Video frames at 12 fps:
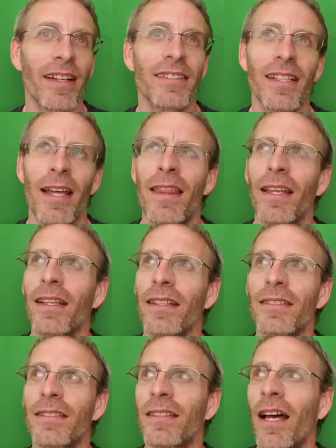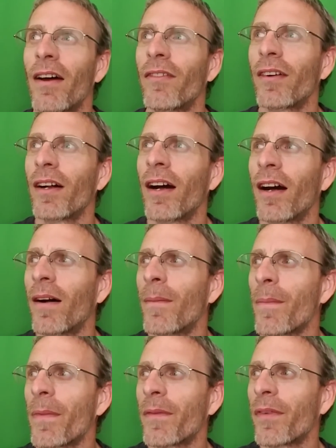I think it's for
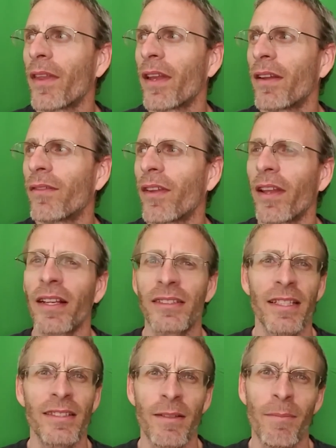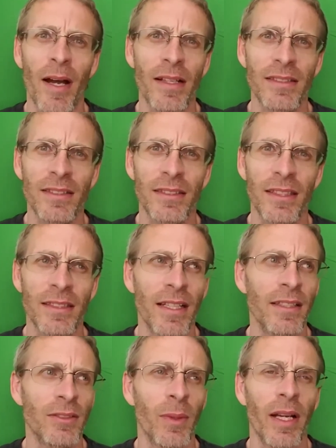the next 18 months is
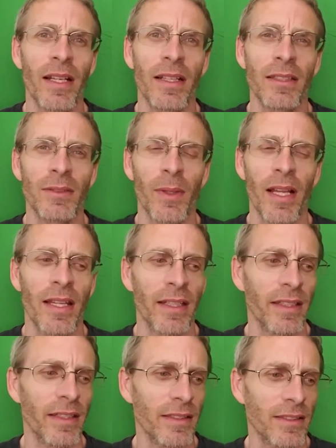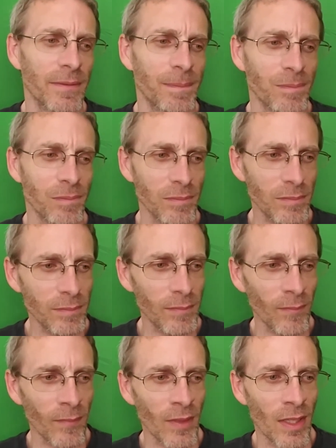what I think it is.
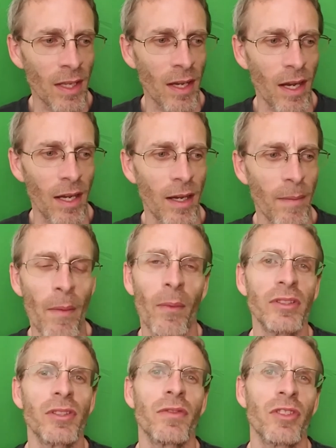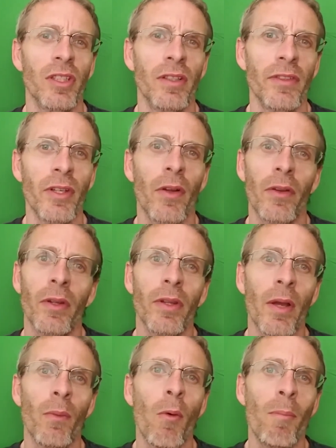And once you've served, they
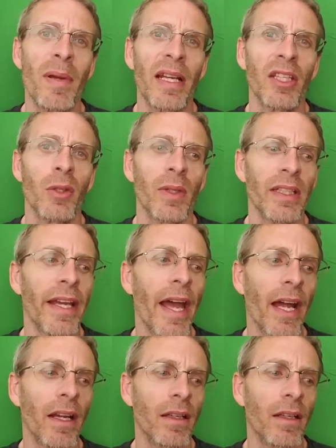won't pick you again.